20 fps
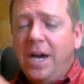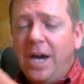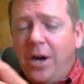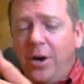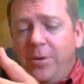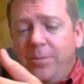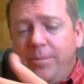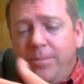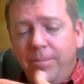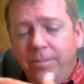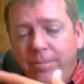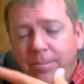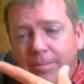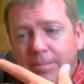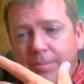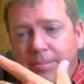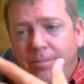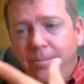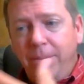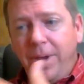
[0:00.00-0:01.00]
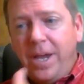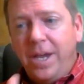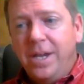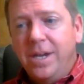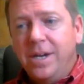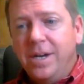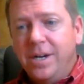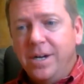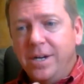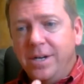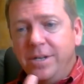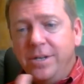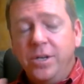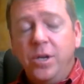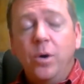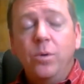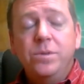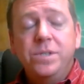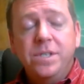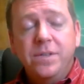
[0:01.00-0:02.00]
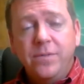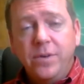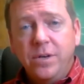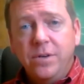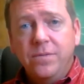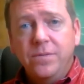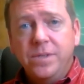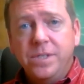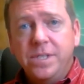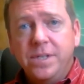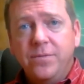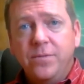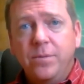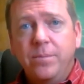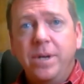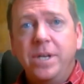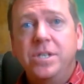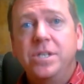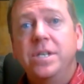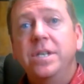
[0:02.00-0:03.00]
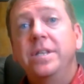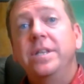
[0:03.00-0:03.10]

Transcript: I'd make notes of all of this information,